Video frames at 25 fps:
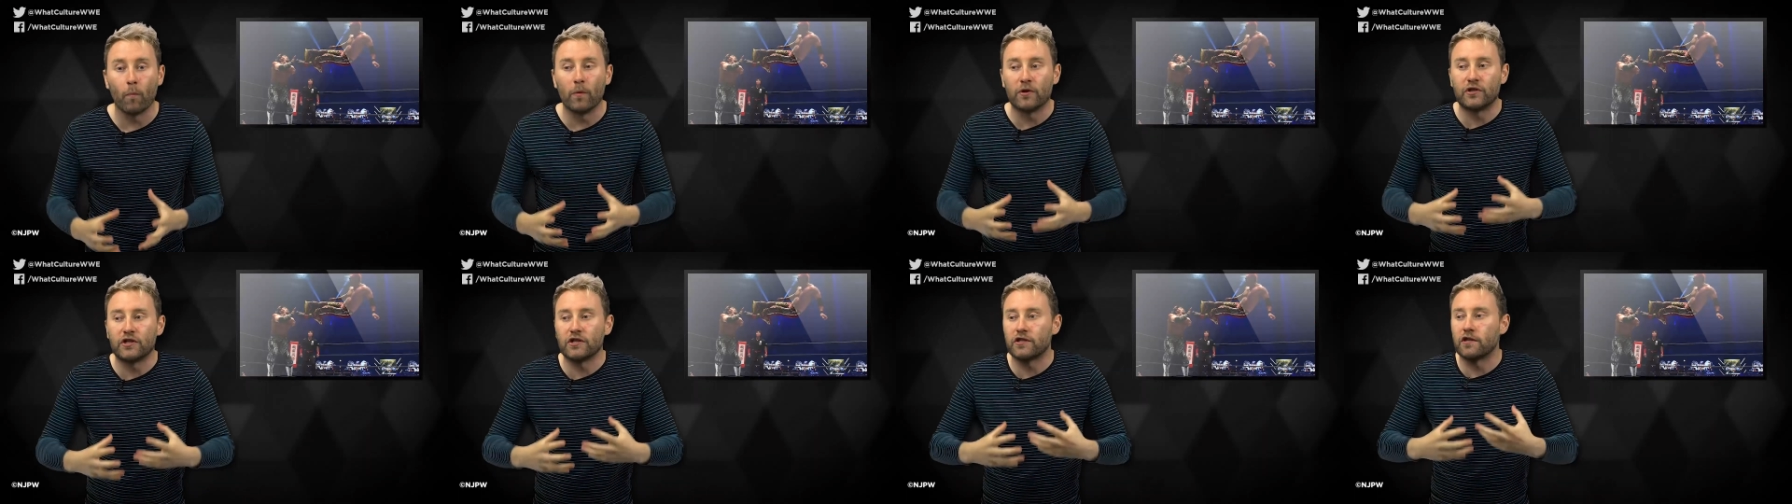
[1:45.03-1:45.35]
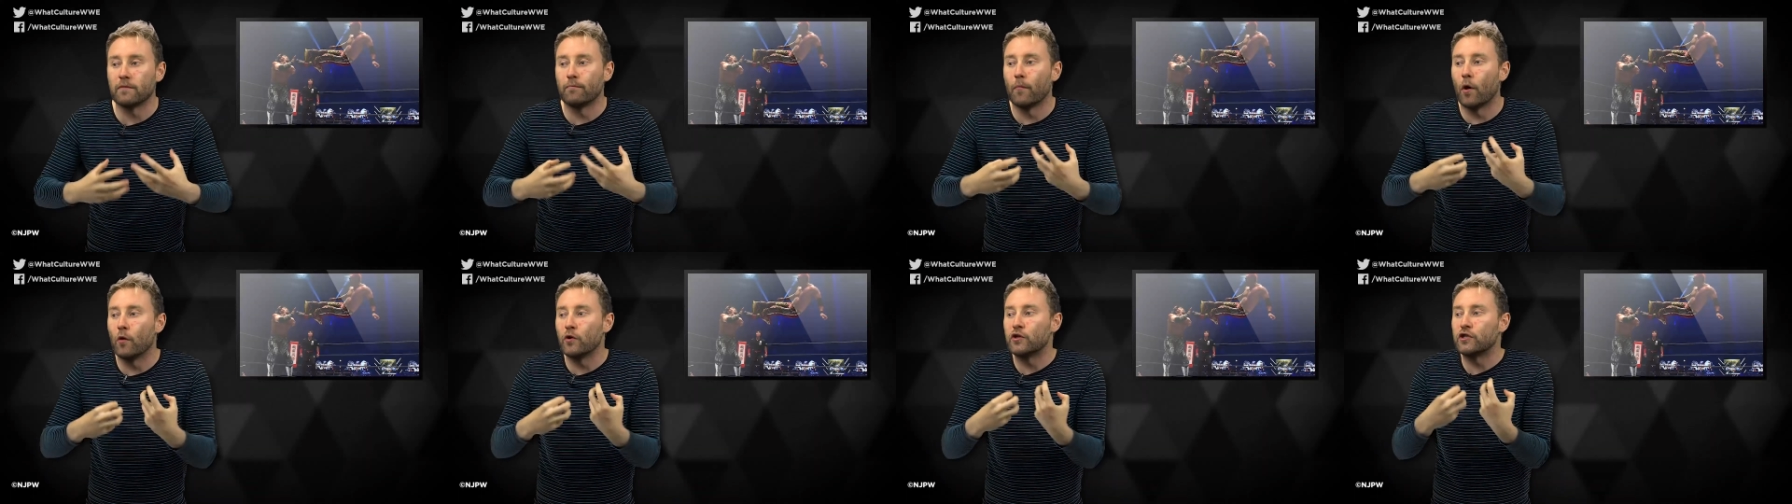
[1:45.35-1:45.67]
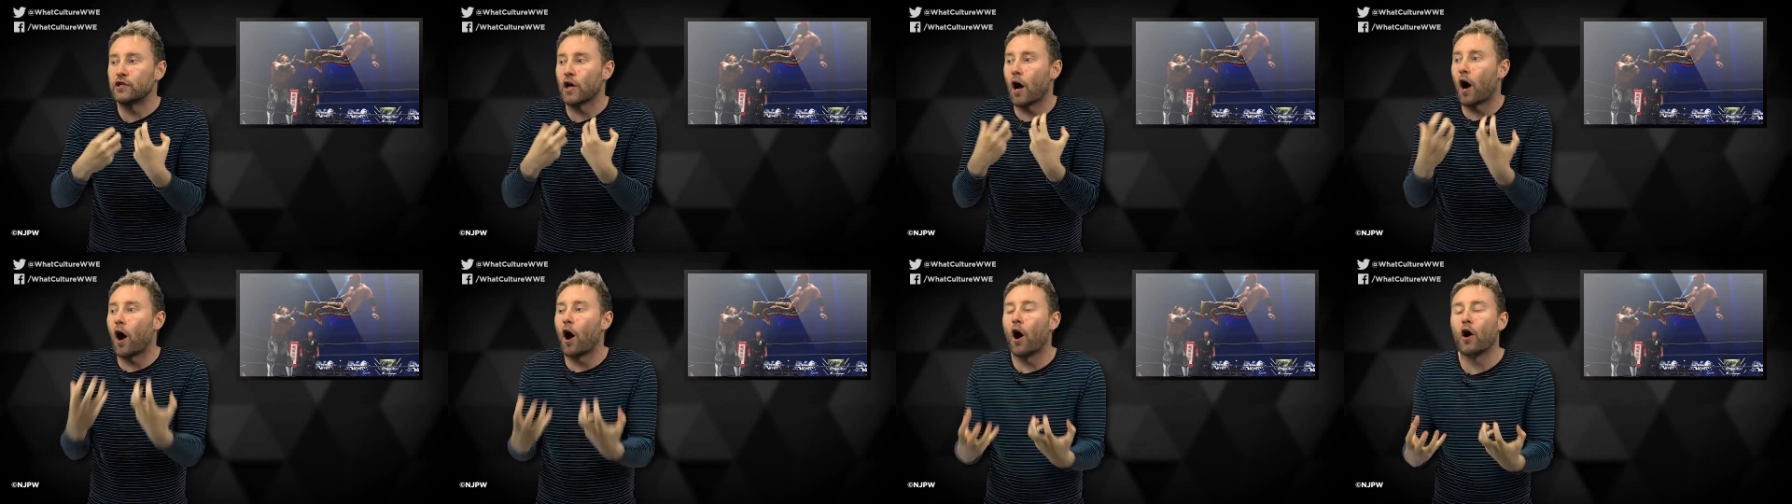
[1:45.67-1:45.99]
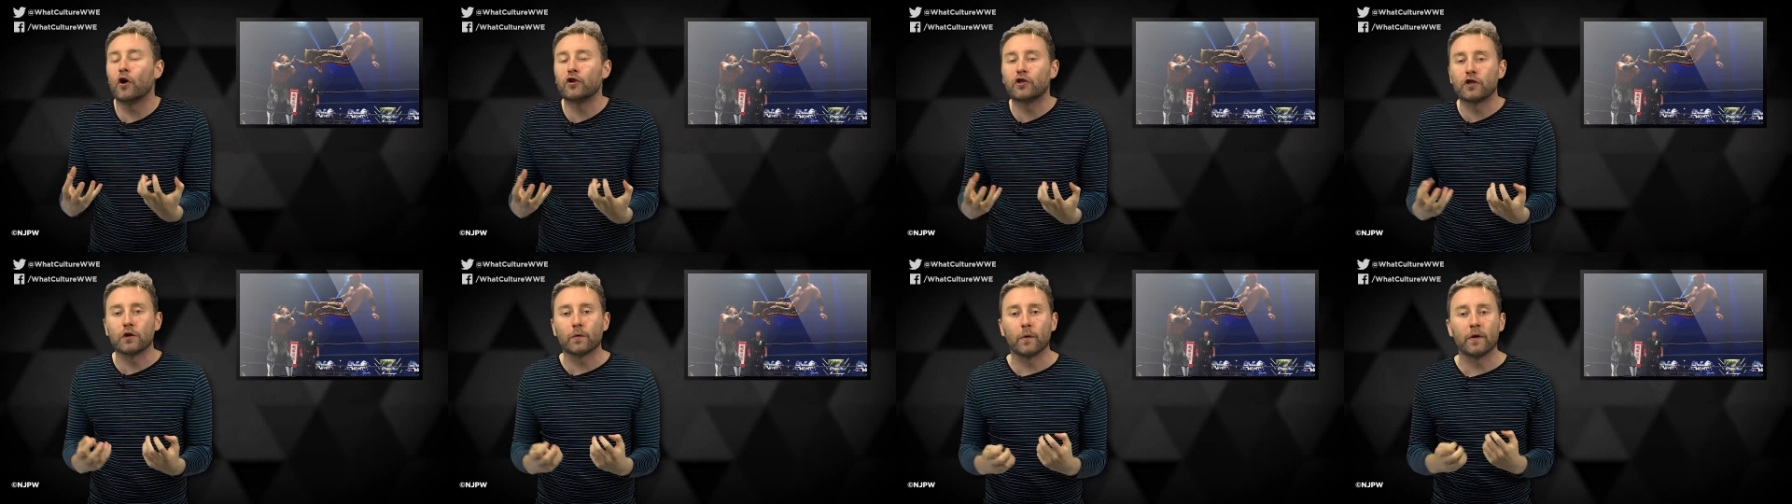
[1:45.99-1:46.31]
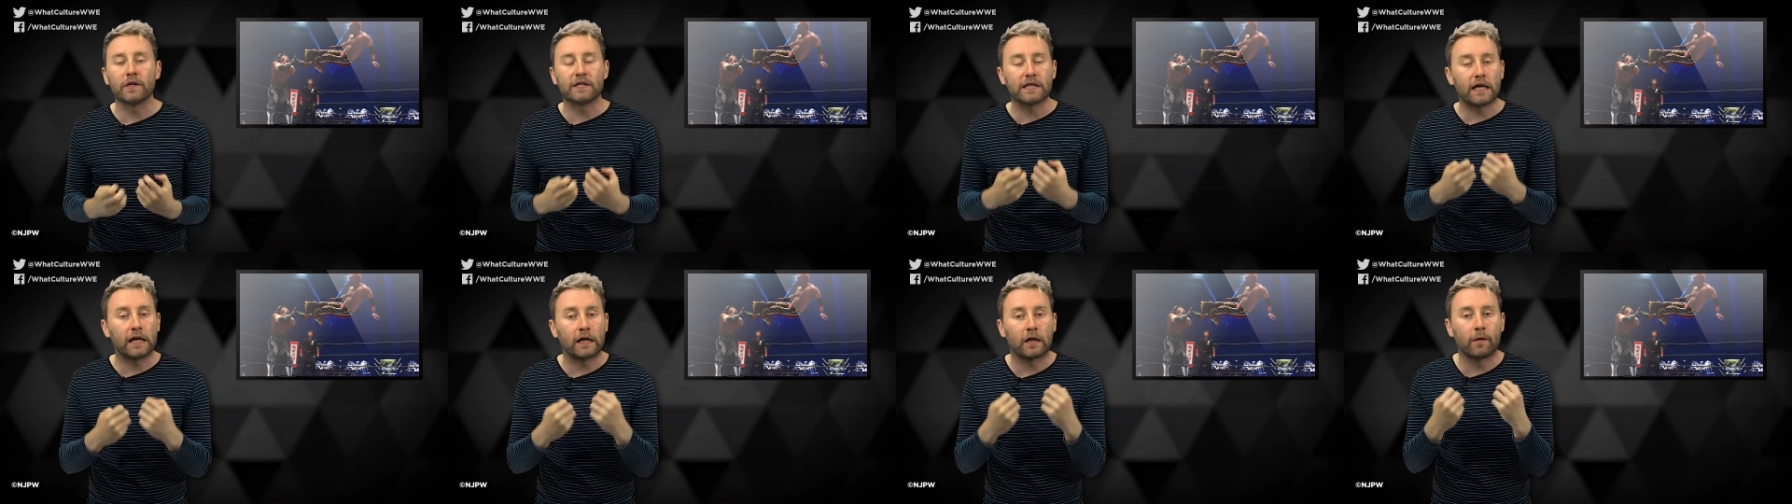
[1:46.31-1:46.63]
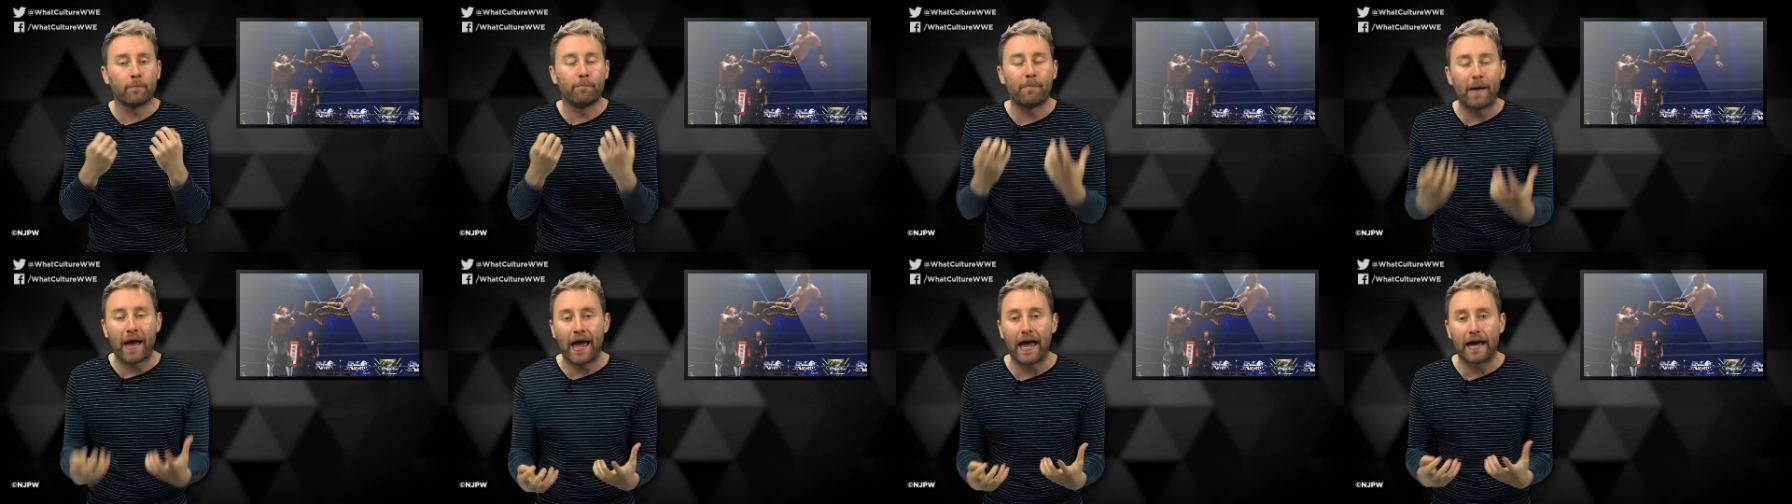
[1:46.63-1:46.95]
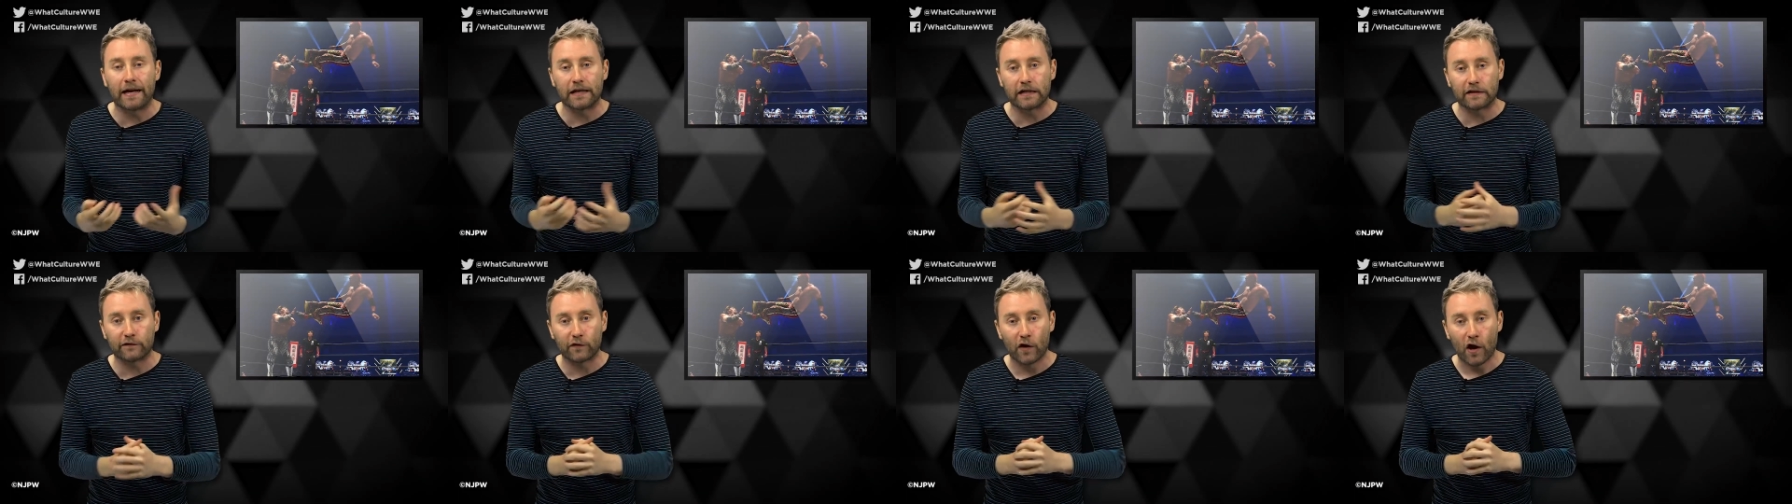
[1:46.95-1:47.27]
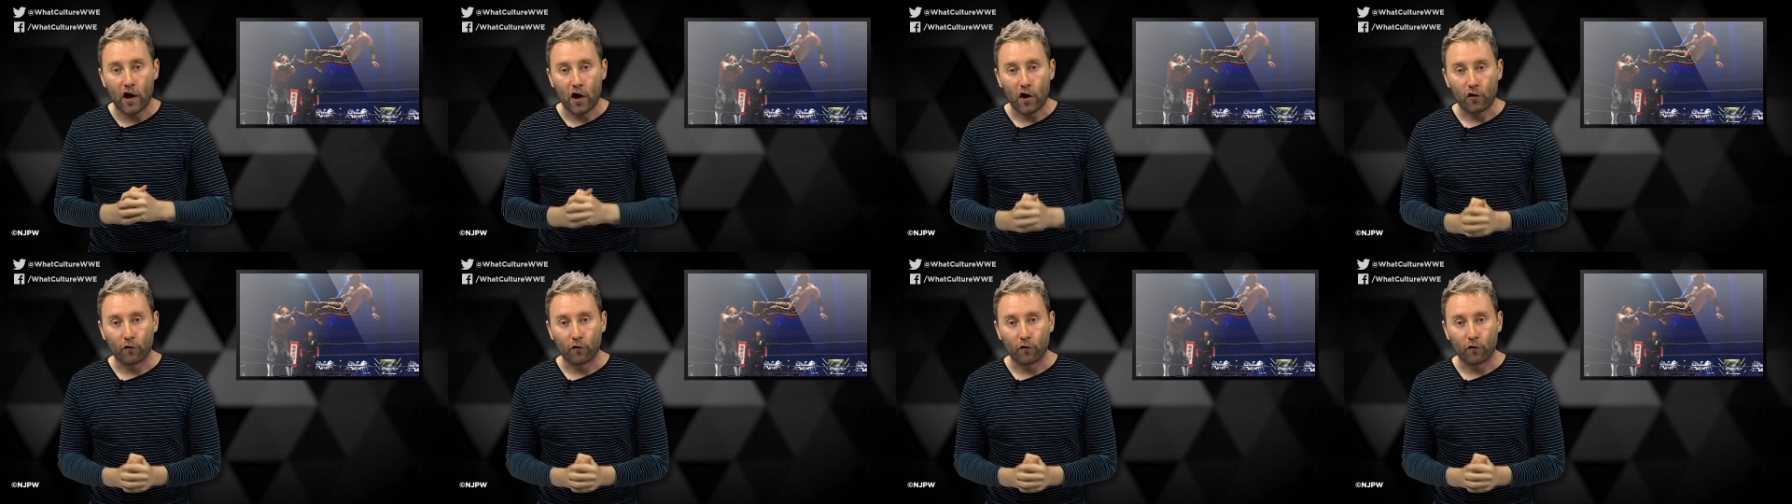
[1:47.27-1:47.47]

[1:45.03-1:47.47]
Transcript: which is the most arduous and competitive